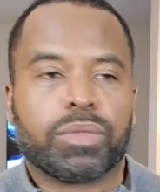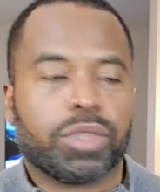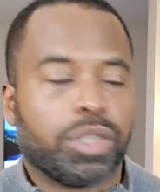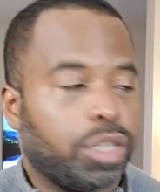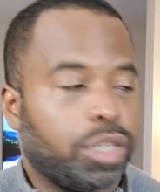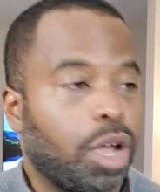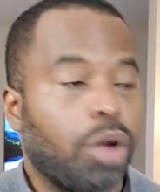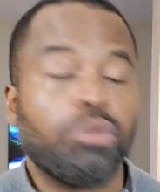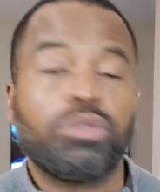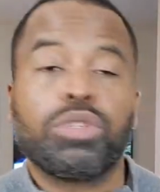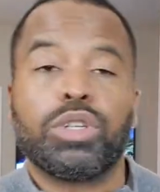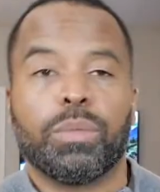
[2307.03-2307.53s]

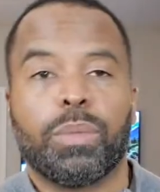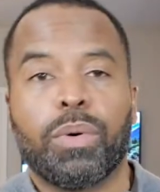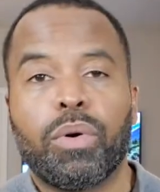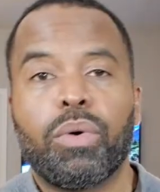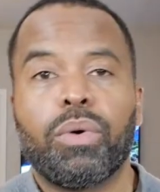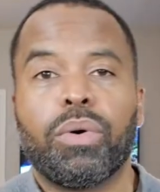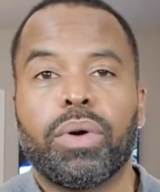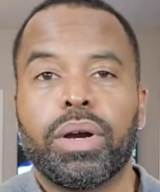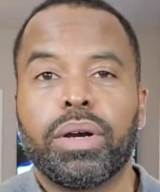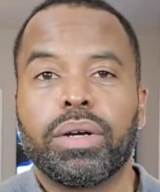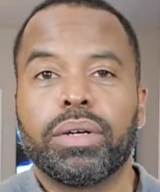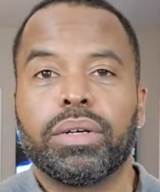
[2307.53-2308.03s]
go to
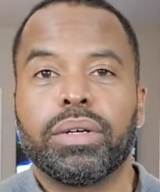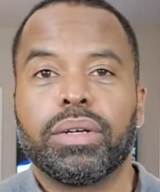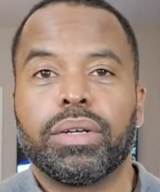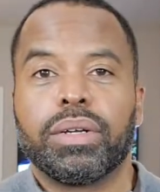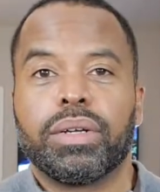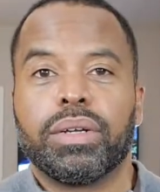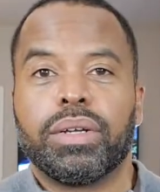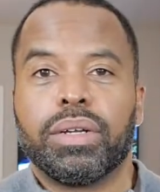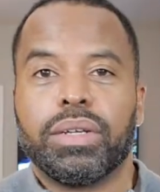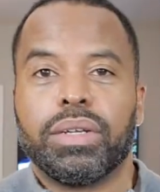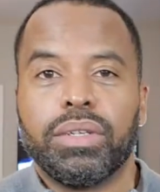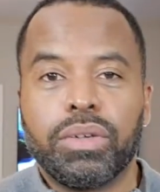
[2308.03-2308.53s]
porn
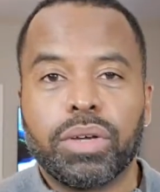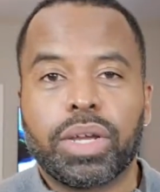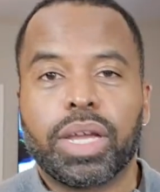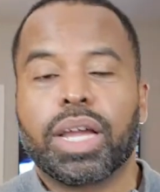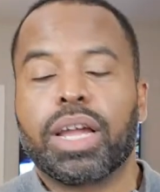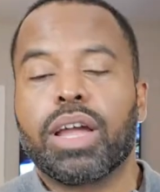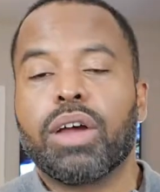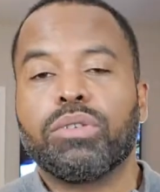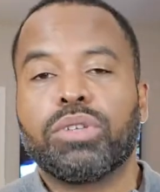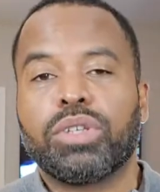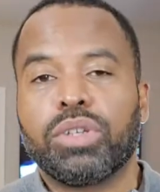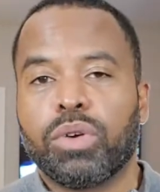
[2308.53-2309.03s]
you can
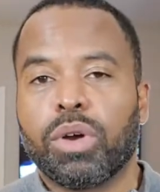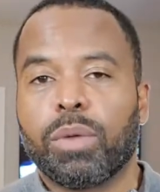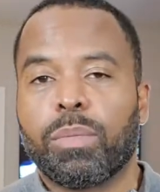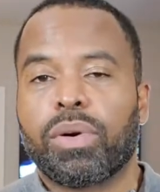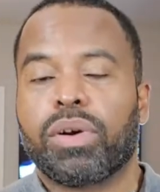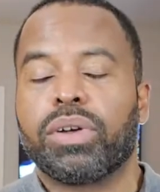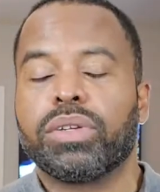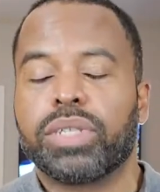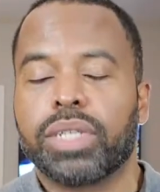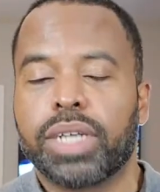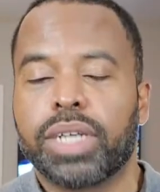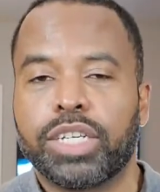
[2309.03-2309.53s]
go to a
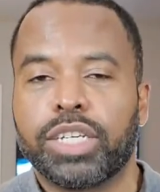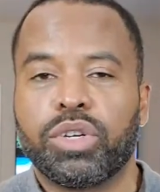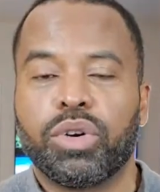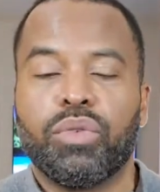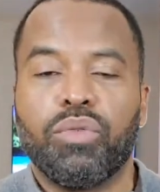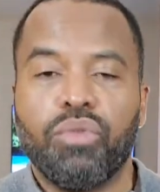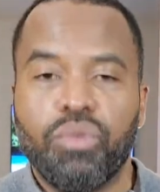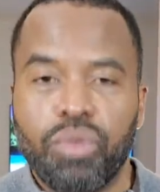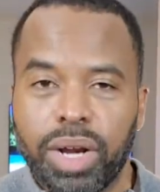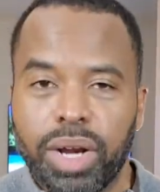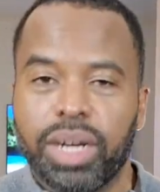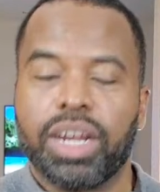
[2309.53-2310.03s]
person that you're
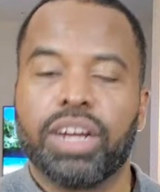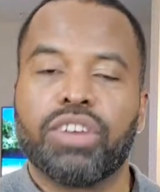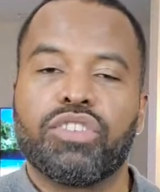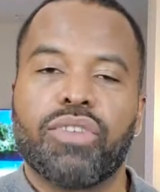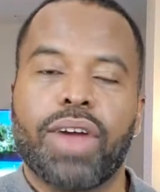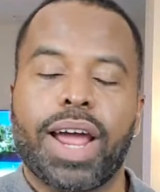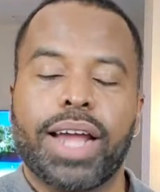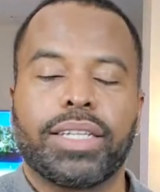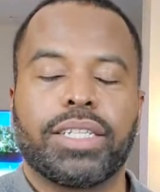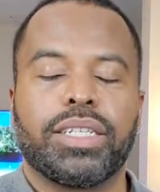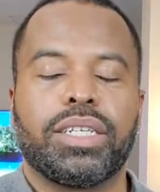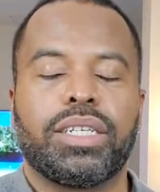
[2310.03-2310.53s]
really
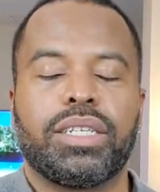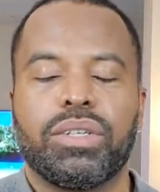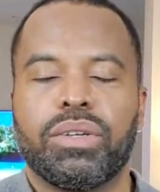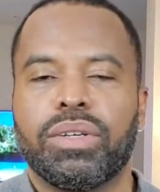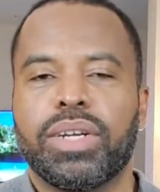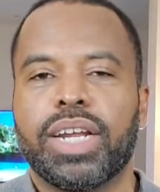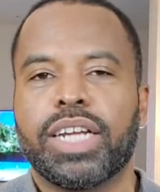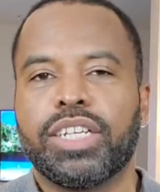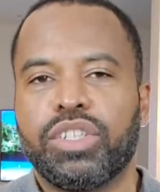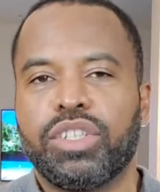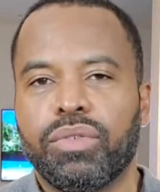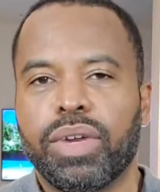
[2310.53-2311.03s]
attracted to,
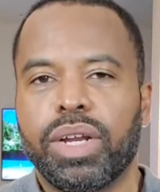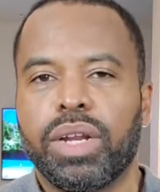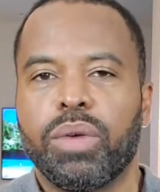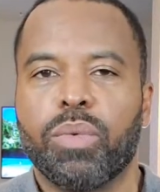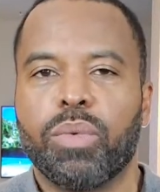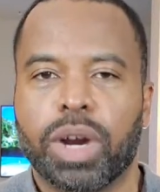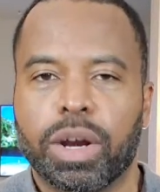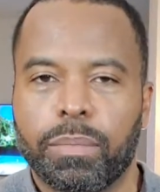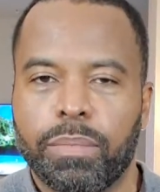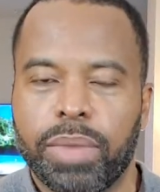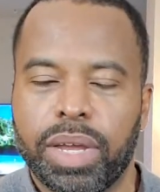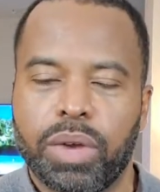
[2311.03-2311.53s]
that you really
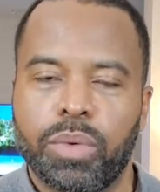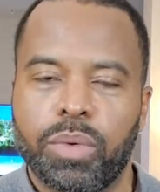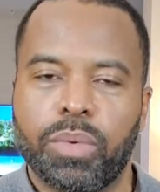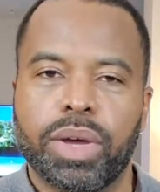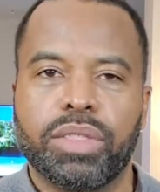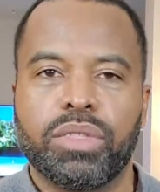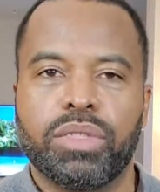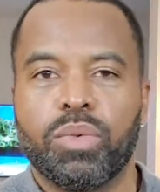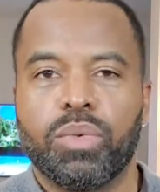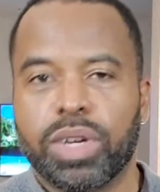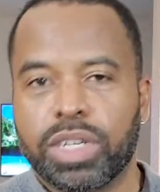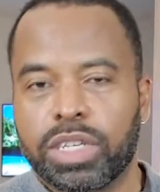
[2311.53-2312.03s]
want to be
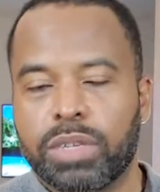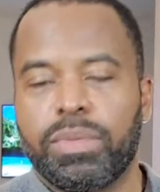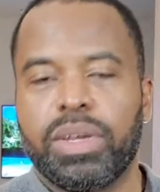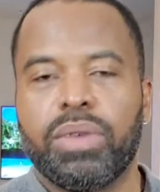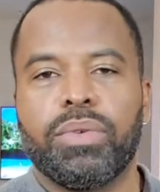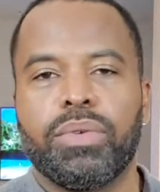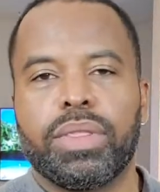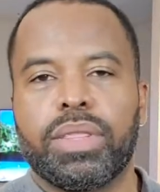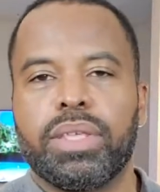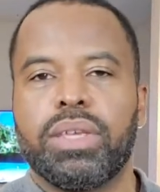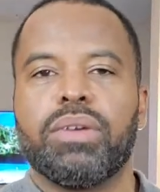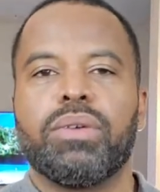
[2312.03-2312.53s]
with, who wants to be
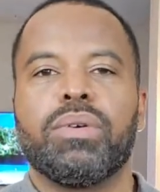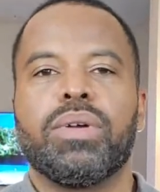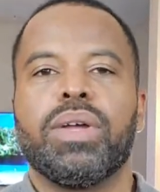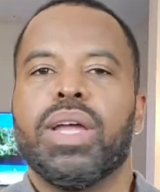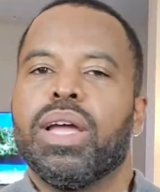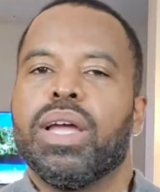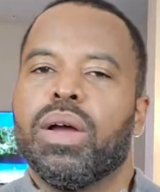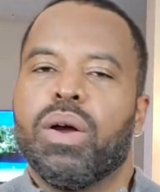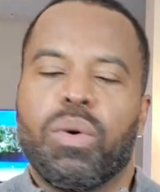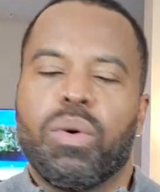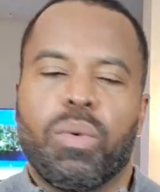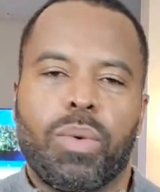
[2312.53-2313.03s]
with you.
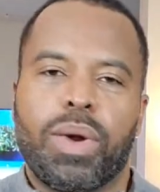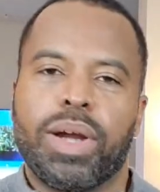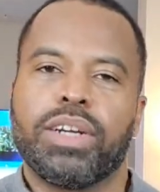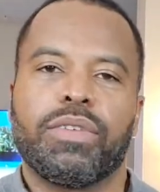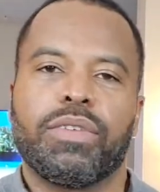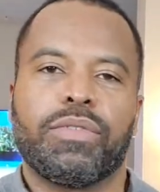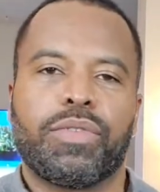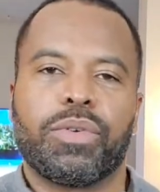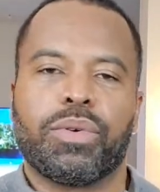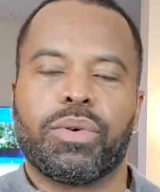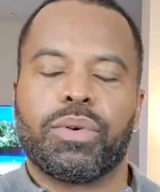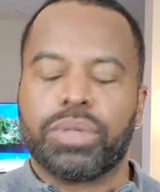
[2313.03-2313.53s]

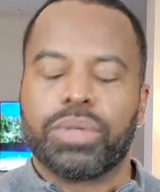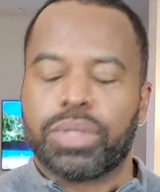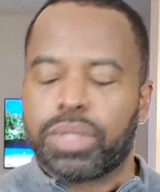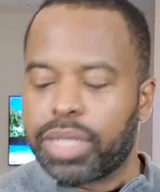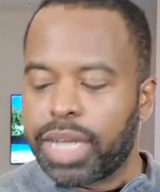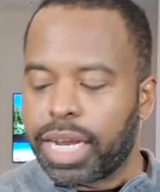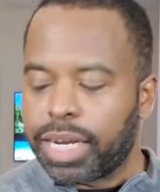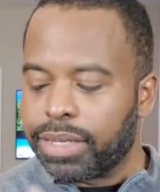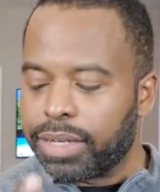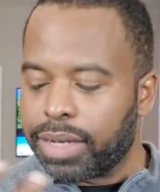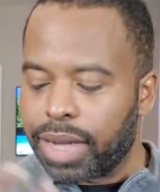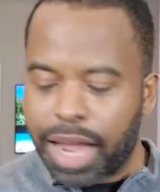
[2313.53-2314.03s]
Wonderful
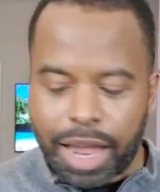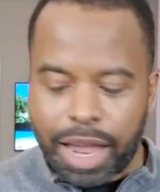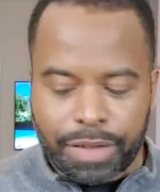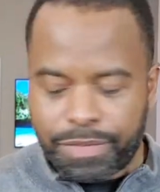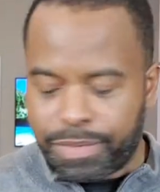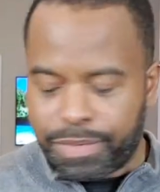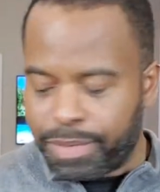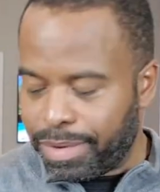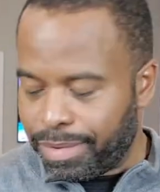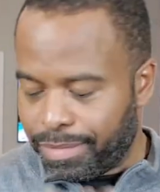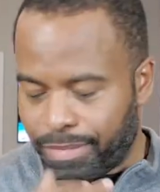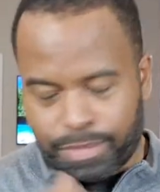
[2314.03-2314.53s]
sex life,